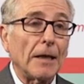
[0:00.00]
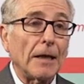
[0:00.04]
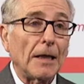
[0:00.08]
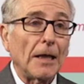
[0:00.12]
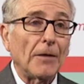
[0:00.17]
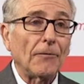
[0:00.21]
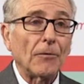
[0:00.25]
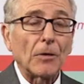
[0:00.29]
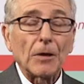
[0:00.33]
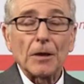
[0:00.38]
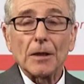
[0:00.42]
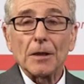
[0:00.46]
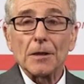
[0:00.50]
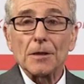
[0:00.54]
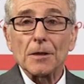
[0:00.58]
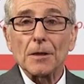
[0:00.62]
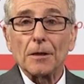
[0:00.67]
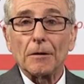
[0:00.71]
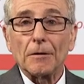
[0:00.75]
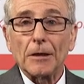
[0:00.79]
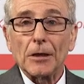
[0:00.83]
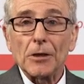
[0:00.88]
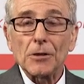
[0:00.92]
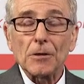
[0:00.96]
even
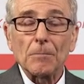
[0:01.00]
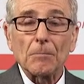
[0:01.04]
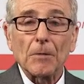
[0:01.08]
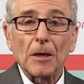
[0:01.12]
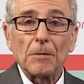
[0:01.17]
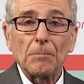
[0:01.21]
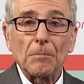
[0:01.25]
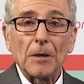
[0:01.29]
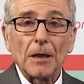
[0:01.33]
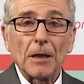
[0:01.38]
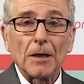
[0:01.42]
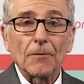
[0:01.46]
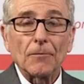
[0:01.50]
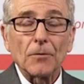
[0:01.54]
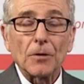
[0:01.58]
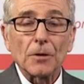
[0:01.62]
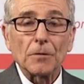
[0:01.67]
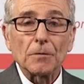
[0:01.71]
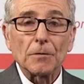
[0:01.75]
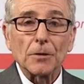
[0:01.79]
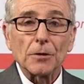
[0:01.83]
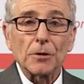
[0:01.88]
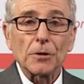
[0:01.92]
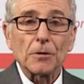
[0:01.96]
consideration might be given
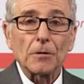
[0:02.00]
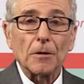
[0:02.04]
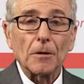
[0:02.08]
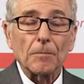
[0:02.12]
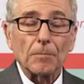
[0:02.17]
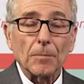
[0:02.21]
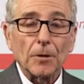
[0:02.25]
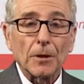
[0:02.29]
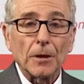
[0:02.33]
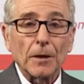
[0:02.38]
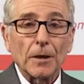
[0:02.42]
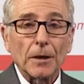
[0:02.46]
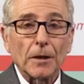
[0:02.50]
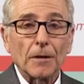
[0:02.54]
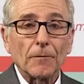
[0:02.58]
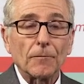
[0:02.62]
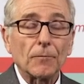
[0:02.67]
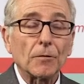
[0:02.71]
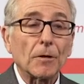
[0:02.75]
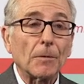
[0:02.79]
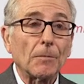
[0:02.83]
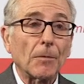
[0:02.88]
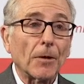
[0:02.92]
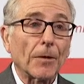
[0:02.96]
to a short period
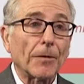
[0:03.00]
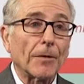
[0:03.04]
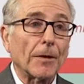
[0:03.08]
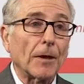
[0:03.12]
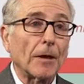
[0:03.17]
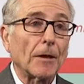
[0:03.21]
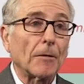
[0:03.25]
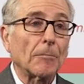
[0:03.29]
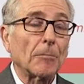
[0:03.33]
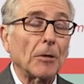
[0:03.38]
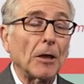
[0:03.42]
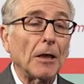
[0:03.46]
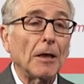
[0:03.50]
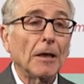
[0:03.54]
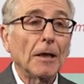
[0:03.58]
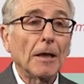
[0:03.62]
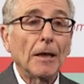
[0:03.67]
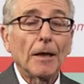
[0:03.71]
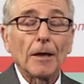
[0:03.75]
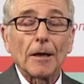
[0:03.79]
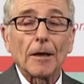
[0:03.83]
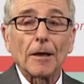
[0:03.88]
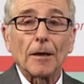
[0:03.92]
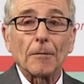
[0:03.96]
of triple therapy
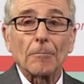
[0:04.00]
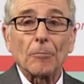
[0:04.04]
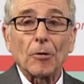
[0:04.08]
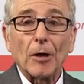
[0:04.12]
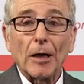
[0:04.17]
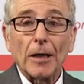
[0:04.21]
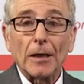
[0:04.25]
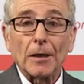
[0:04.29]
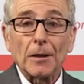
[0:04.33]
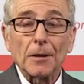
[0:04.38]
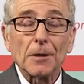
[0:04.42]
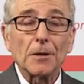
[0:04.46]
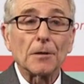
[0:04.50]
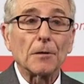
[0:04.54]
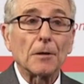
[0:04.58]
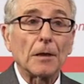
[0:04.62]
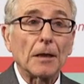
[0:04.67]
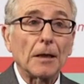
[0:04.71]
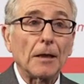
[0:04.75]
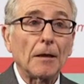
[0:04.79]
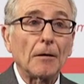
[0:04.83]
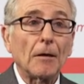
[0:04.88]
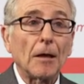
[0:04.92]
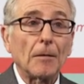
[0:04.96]
prior to
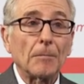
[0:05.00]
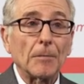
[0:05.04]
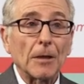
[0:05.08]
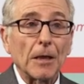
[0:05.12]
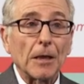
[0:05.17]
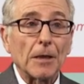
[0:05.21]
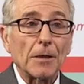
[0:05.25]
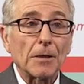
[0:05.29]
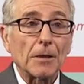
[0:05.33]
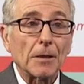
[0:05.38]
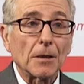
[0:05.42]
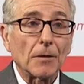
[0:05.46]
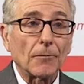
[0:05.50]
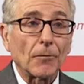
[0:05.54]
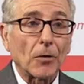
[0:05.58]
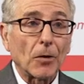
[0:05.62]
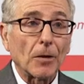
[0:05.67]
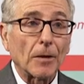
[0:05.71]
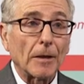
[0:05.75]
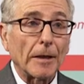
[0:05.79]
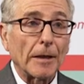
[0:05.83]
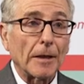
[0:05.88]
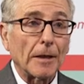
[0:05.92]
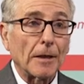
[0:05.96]
the combination of
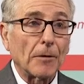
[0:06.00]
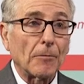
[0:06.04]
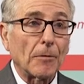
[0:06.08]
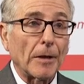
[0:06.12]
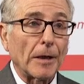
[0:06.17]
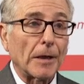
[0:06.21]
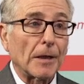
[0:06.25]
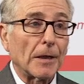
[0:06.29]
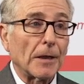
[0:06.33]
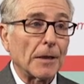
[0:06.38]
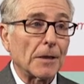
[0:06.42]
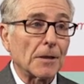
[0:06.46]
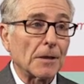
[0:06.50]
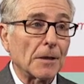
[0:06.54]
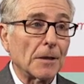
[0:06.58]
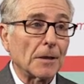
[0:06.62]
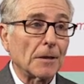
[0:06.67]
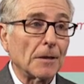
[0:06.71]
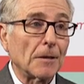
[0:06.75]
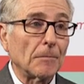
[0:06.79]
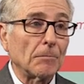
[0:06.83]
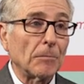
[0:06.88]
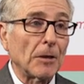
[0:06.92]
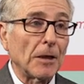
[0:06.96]
oral anticoagulation
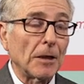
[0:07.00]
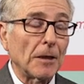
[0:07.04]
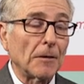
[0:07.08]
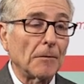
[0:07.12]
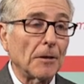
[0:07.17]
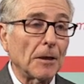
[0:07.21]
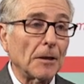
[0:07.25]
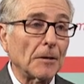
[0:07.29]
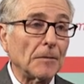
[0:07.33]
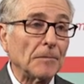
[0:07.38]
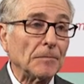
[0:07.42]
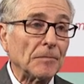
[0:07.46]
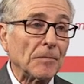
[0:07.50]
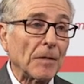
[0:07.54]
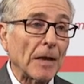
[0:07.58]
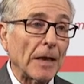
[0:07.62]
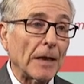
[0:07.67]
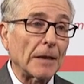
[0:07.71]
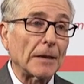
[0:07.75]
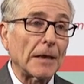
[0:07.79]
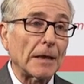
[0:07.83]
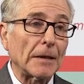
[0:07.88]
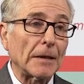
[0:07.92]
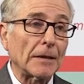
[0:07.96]
and clopidogrel.
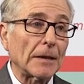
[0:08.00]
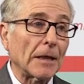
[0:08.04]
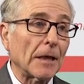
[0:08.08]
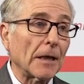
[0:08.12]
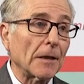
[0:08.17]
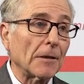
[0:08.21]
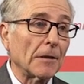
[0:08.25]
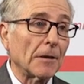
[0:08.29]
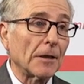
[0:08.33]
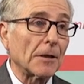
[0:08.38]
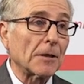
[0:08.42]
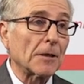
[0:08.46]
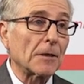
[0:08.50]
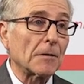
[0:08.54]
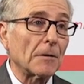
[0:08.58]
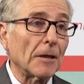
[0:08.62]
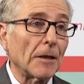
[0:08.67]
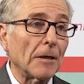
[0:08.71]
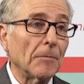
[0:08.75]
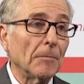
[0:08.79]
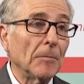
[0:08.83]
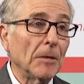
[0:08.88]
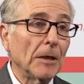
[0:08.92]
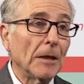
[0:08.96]
And at the other
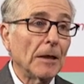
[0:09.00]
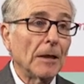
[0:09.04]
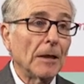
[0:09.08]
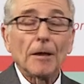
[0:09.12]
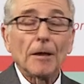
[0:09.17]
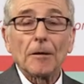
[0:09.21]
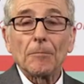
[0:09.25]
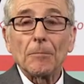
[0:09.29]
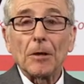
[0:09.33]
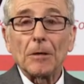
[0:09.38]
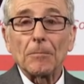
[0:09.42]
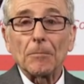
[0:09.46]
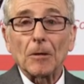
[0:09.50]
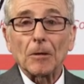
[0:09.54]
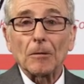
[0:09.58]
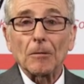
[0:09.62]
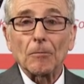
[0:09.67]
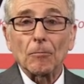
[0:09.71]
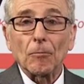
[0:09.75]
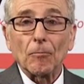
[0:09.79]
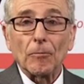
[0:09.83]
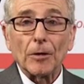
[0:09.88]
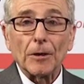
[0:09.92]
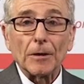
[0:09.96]
extreme,
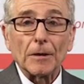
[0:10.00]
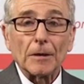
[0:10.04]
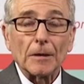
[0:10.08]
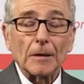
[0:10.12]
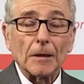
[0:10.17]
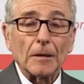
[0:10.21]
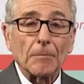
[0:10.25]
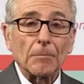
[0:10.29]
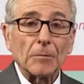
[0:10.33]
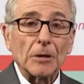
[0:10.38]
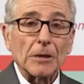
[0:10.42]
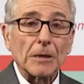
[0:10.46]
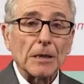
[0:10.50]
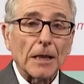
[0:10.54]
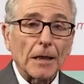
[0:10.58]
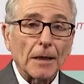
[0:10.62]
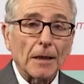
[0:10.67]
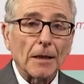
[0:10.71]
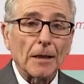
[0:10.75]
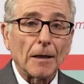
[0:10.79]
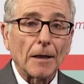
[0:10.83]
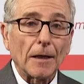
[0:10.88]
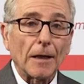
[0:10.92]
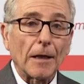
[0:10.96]
people with
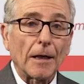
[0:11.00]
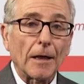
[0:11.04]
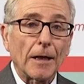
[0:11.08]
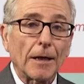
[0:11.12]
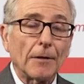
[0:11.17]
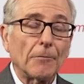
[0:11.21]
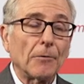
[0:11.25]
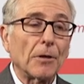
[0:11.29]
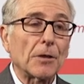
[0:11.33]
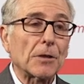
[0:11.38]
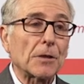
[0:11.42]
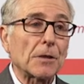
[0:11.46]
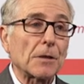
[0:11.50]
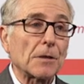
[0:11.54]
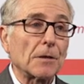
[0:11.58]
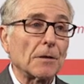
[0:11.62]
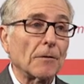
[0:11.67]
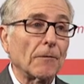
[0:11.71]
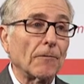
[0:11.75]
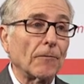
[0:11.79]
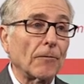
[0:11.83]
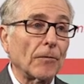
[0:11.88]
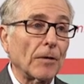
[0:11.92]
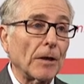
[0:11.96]
particularly high risks
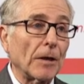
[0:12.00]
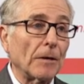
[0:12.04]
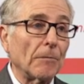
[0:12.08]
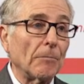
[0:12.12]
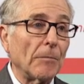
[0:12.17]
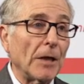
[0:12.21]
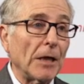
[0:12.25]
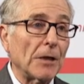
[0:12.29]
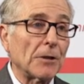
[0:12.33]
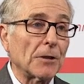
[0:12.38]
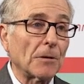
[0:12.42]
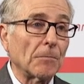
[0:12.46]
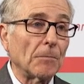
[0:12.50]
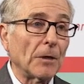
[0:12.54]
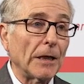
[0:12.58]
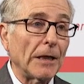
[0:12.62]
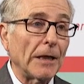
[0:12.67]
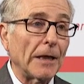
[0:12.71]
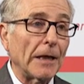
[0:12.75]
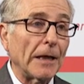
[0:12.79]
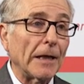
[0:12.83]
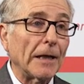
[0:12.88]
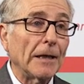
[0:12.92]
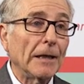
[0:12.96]
of major
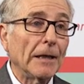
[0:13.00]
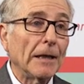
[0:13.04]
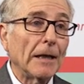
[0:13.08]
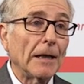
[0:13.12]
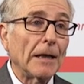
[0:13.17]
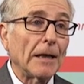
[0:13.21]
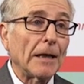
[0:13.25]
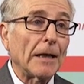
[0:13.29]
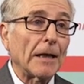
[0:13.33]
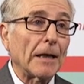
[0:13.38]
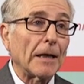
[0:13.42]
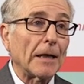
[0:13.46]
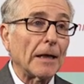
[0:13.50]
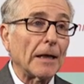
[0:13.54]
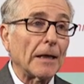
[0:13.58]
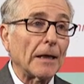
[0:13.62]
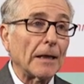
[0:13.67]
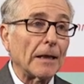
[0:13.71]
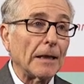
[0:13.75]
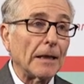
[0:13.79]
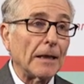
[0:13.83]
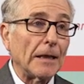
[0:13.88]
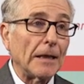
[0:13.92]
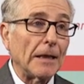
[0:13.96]
bleeding,
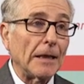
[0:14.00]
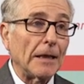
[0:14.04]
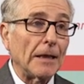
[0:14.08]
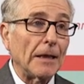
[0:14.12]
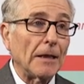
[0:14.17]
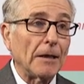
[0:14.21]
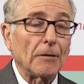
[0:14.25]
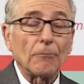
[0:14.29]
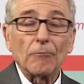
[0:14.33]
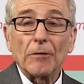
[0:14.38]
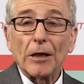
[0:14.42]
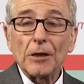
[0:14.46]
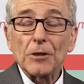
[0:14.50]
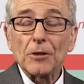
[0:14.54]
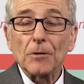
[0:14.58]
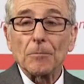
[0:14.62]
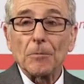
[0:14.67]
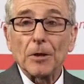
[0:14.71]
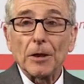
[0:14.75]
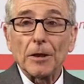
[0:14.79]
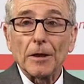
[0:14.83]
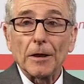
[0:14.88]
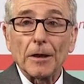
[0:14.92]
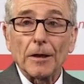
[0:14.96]
the
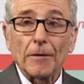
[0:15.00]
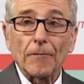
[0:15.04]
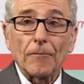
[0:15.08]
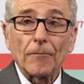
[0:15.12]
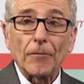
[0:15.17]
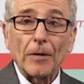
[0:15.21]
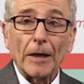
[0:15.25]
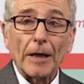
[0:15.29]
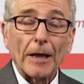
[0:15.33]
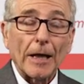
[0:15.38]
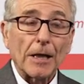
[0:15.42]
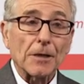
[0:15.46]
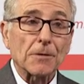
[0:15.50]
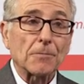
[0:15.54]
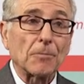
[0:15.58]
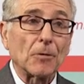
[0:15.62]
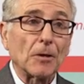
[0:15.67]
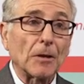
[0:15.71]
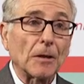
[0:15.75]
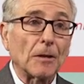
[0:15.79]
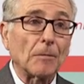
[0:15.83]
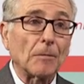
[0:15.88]
regimen of aspirin